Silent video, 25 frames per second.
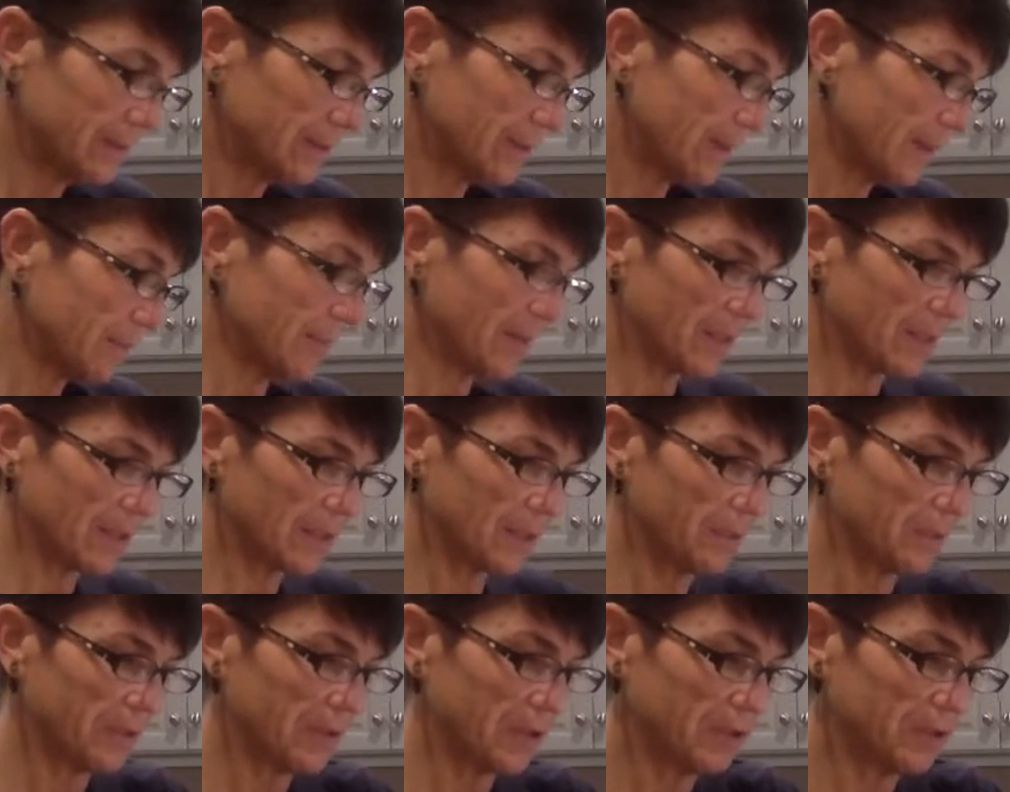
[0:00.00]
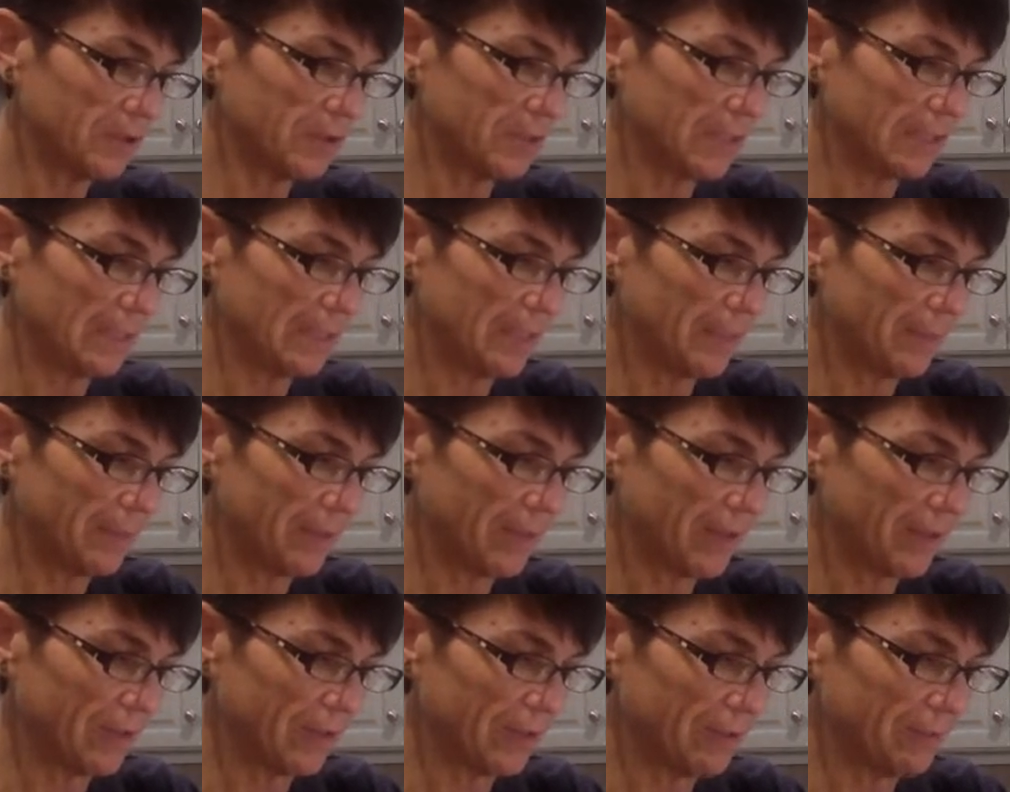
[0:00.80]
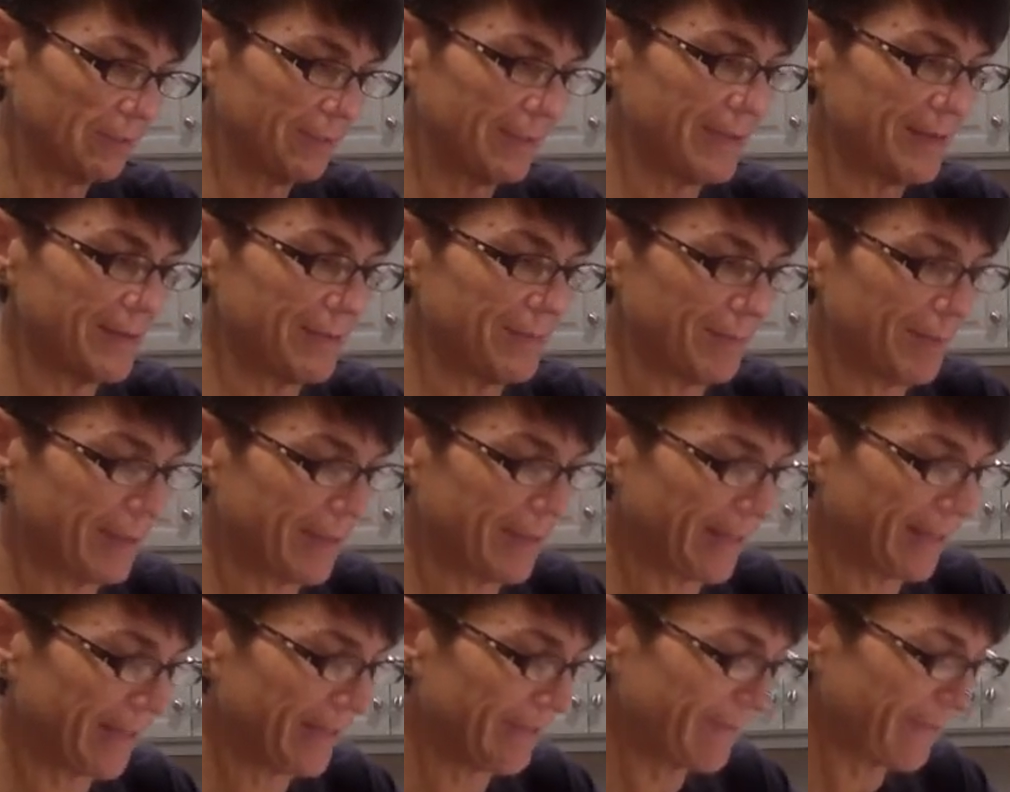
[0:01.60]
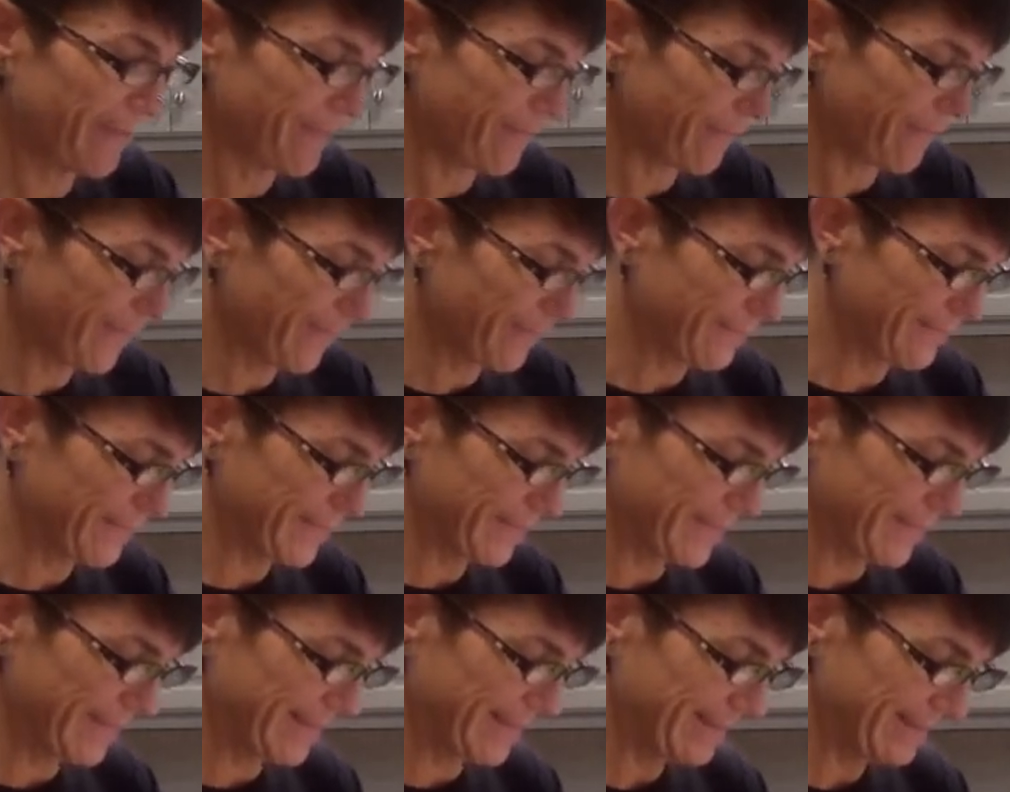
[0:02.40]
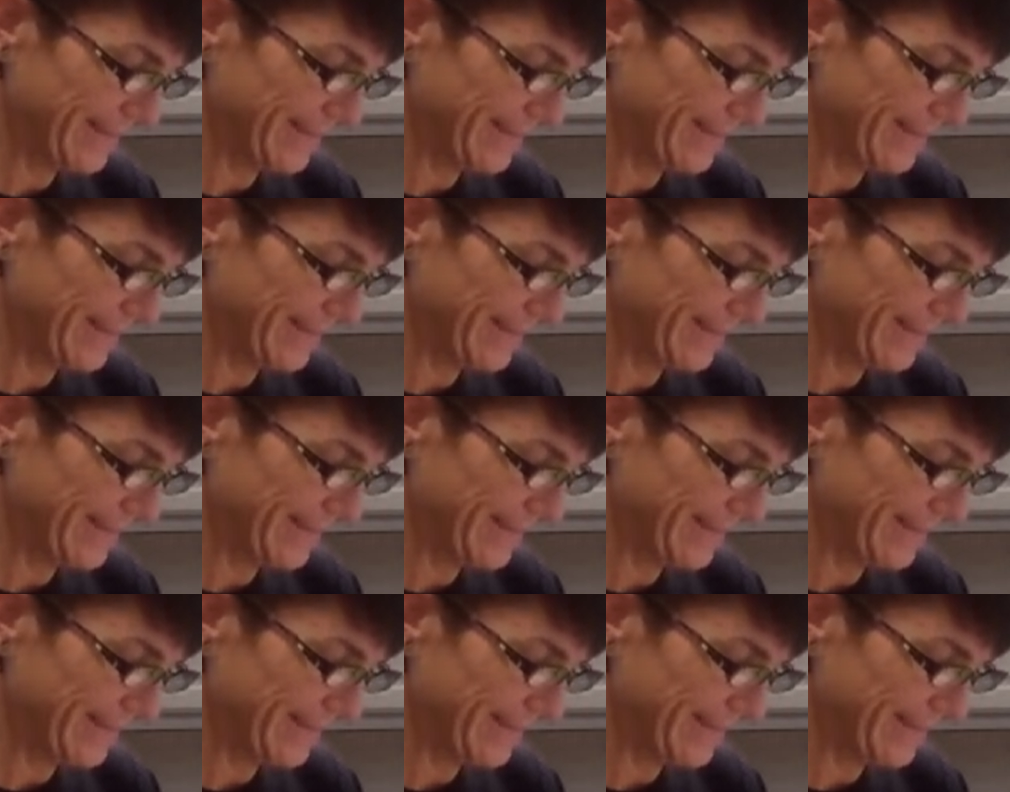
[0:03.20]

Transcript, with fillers: I'm not going to be OCD about it. Leave the 50.